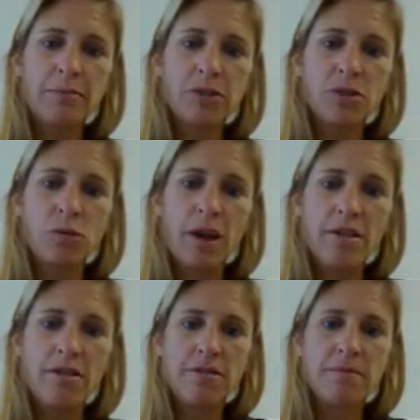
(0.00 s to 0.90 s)
the
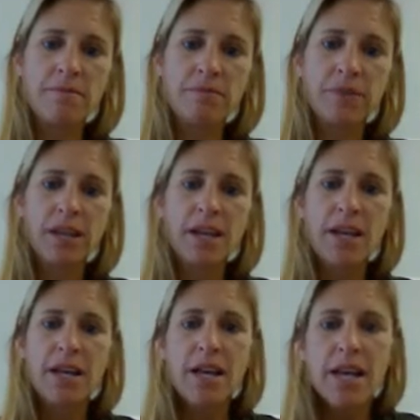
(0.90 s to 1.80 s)
width.
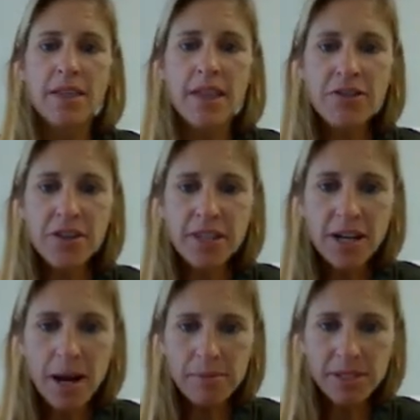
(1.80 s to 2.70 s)
That thing that
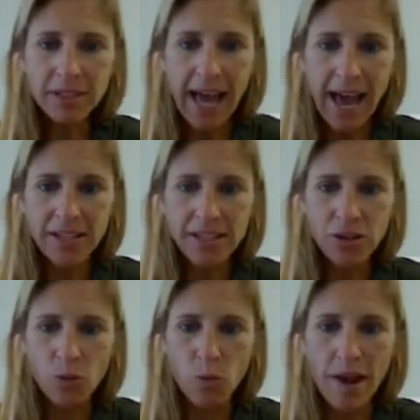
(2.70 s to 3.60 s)
comes last,
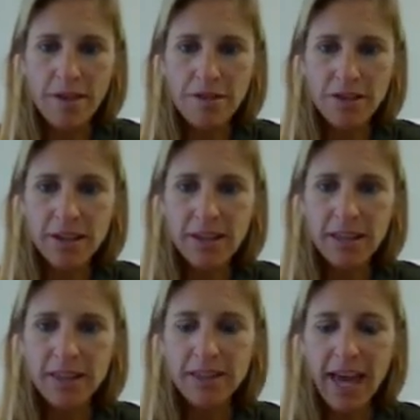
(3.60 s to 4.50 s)
the width,
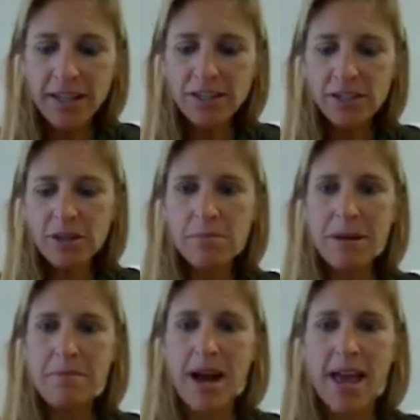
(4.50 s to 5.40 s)
that's going to
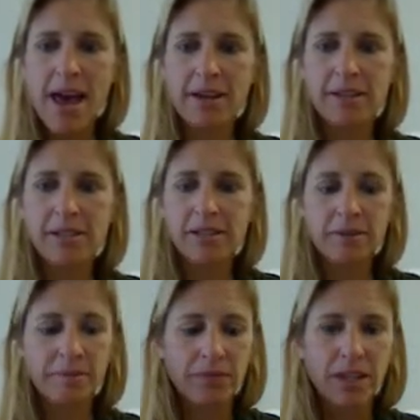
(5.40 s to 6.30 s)
be my X
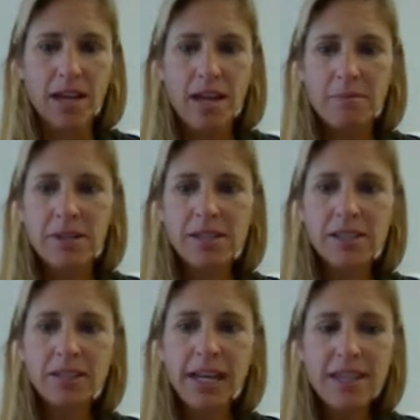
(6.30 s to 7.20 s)
because the
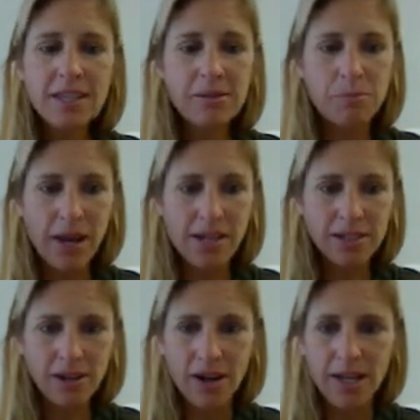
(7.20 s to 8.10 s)
length is
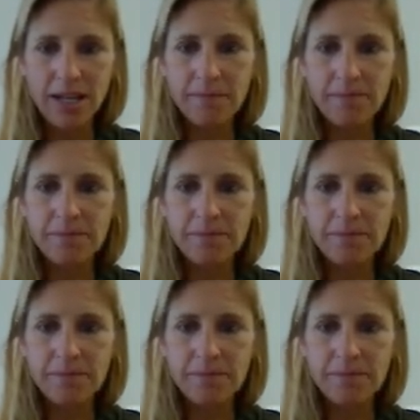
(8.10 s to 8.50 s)
based on it.